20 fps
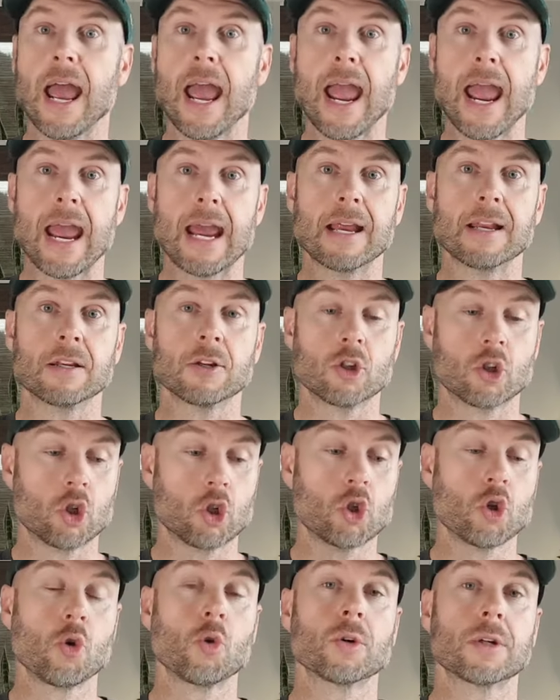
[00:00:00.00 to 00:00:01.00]
at
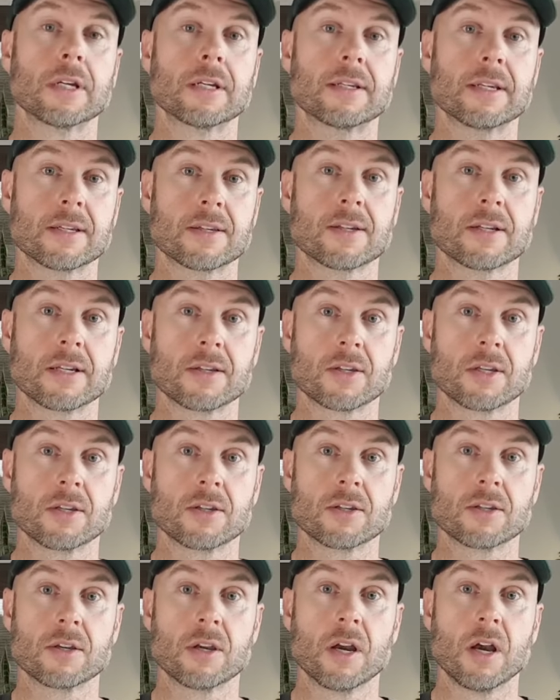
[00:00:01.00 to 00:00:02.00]
shorter
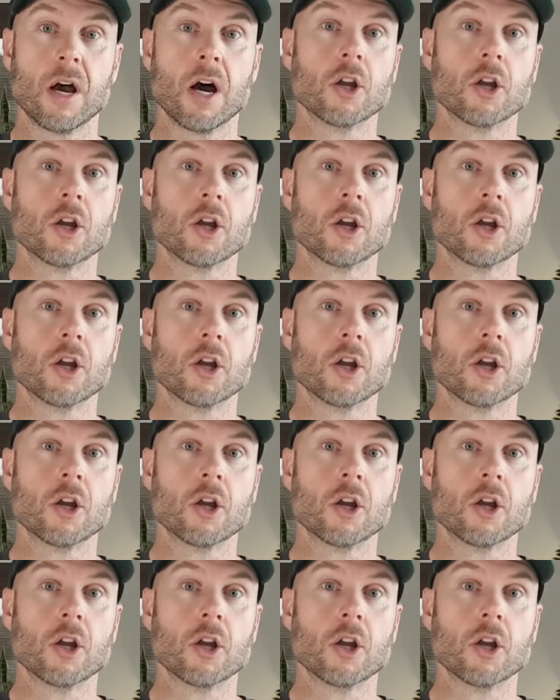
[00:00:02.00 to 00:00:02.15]
distances.